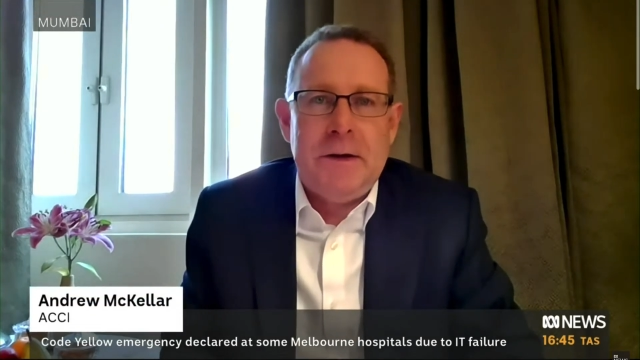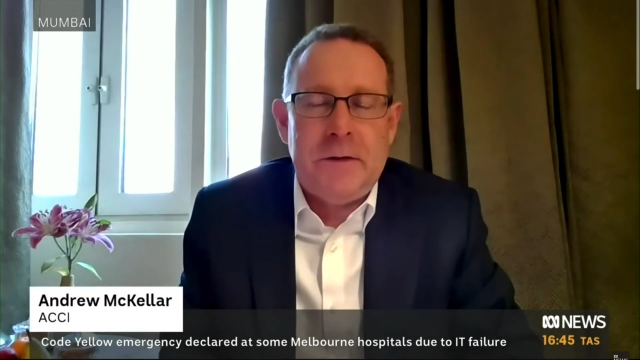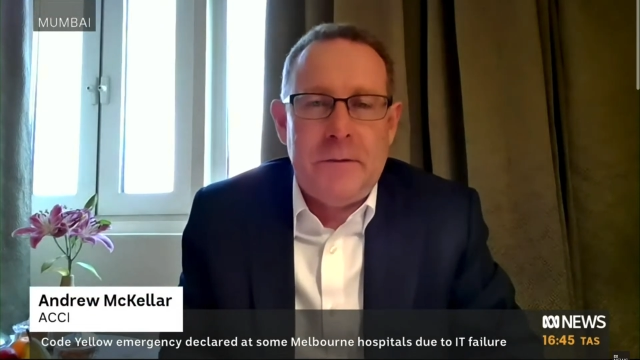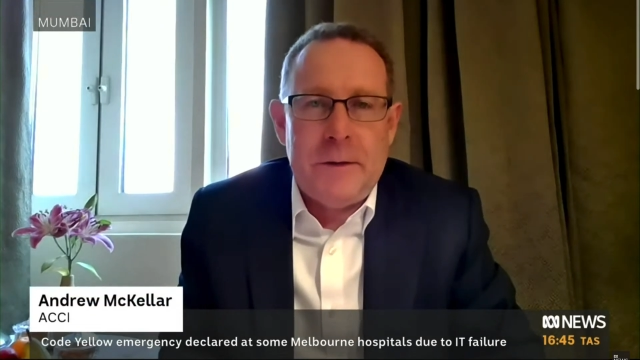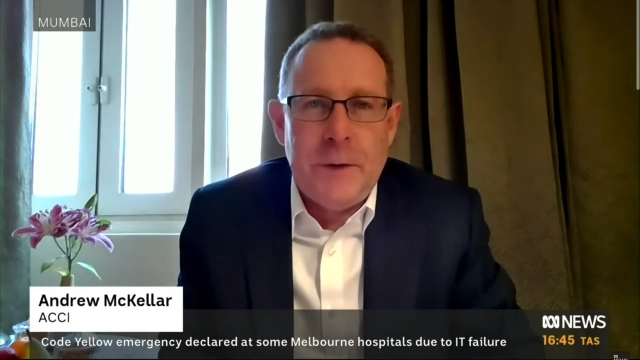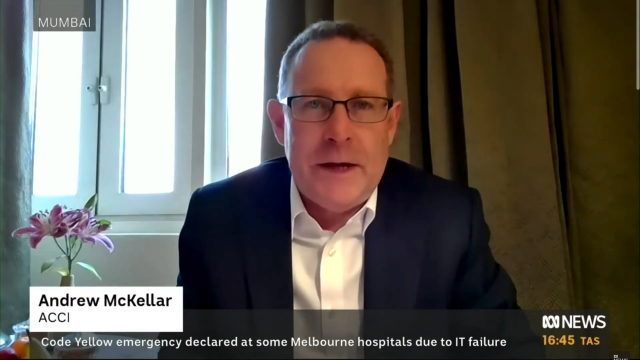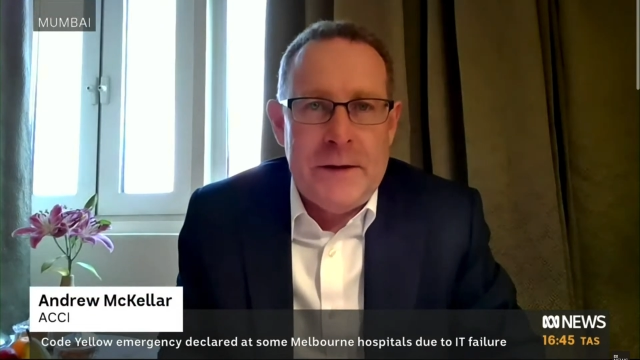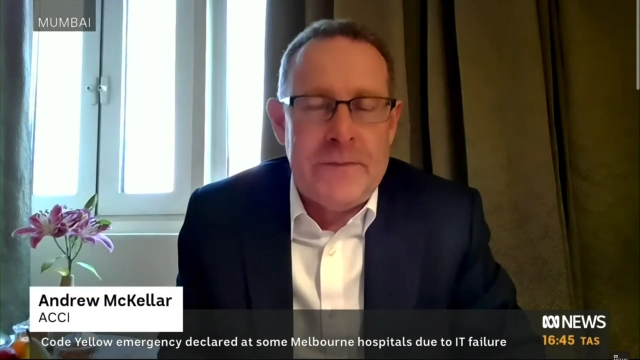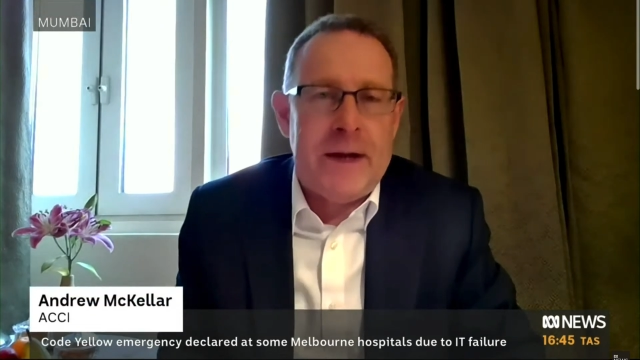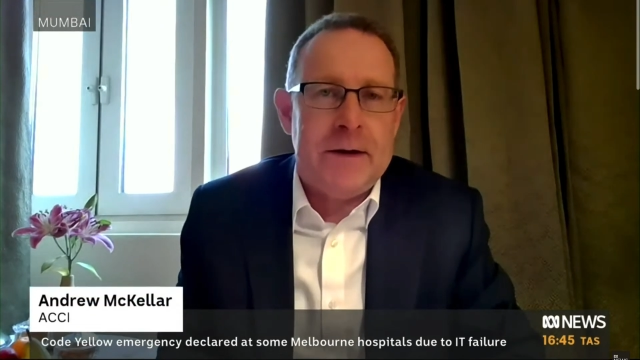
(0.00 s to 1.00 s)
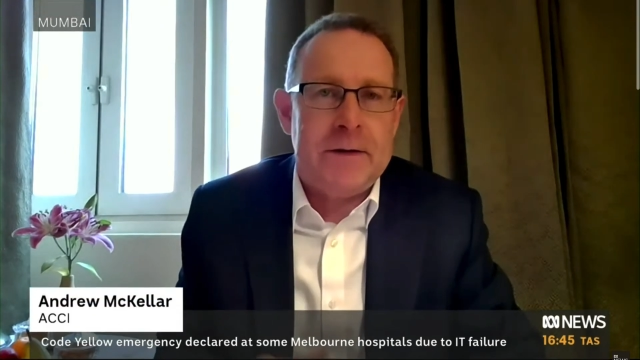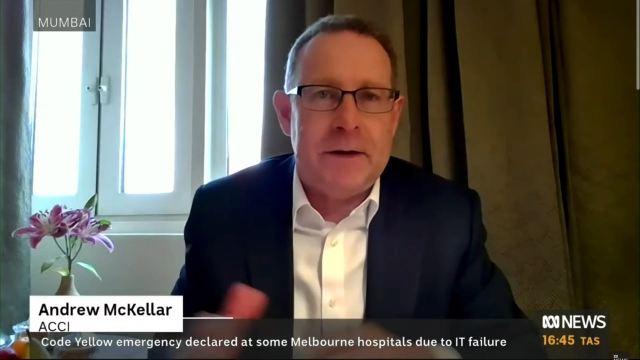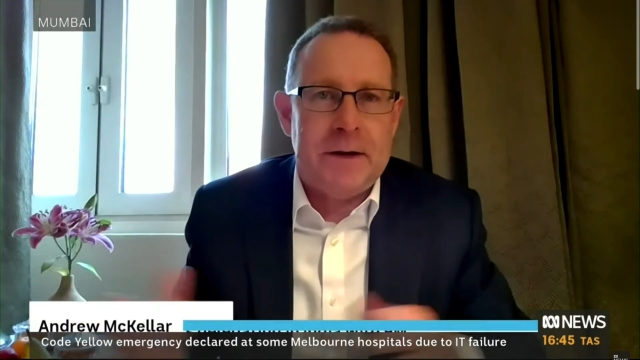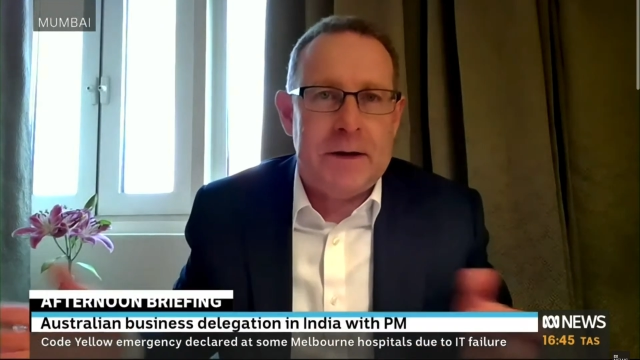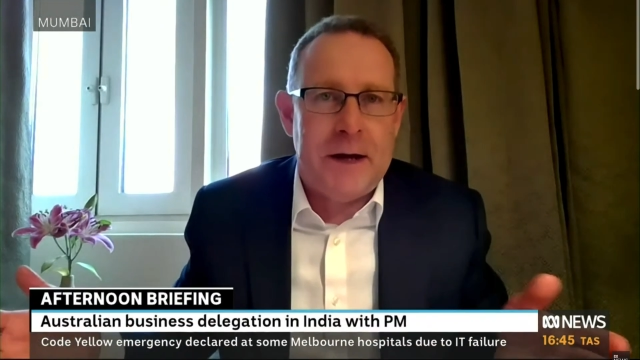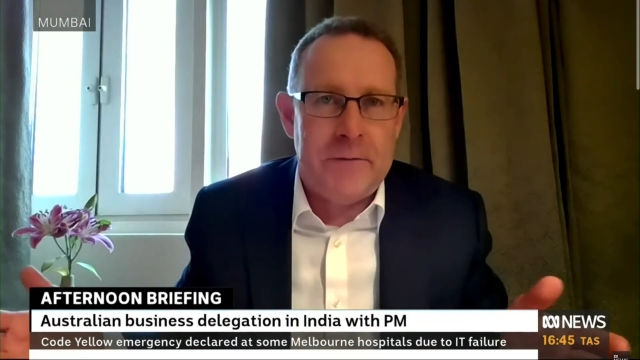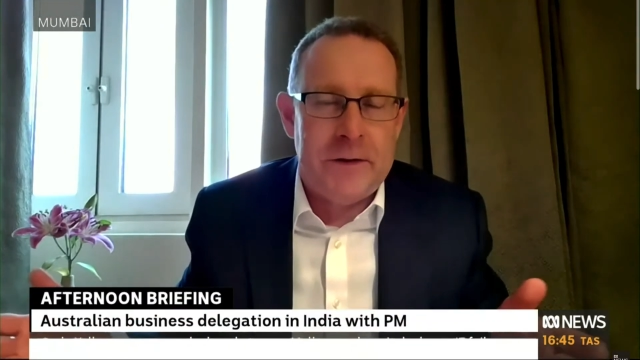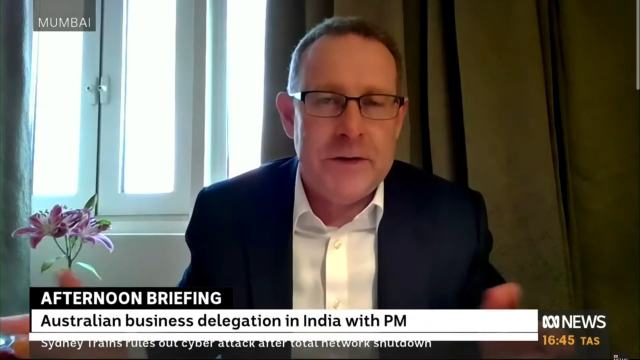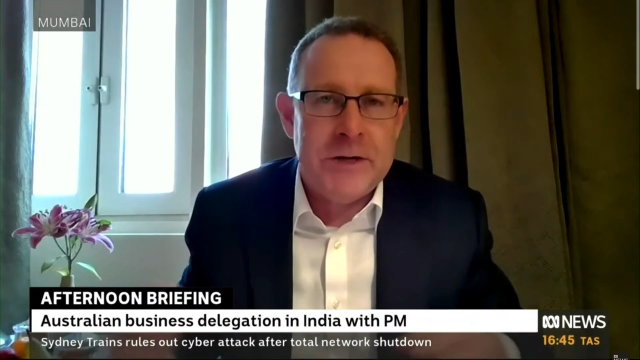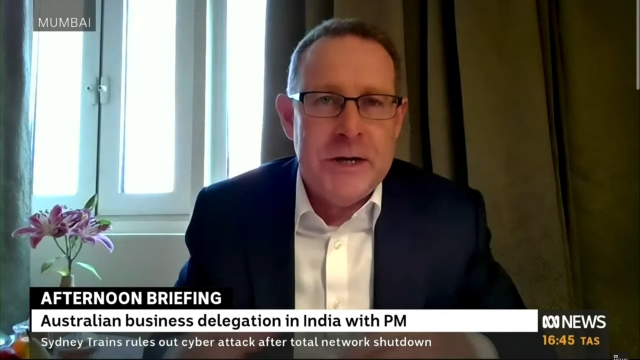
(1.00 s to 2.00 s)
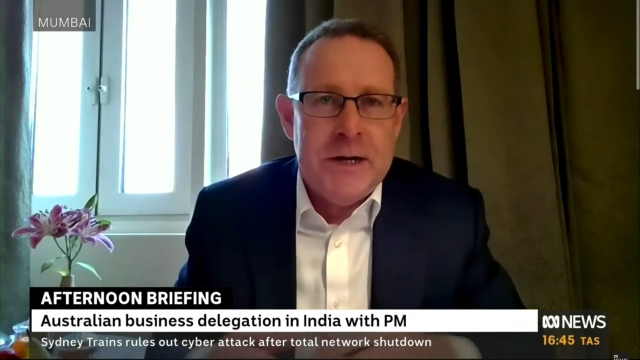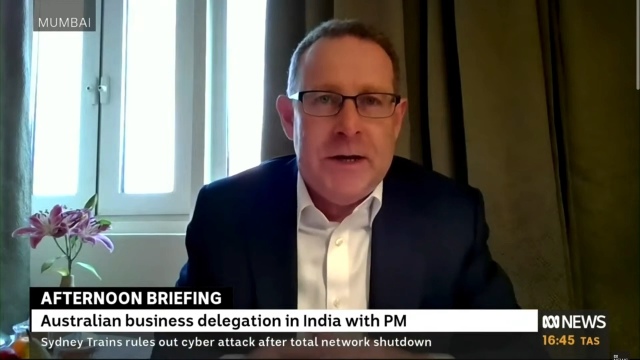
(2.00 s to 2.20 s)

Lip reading: So we have that coverage.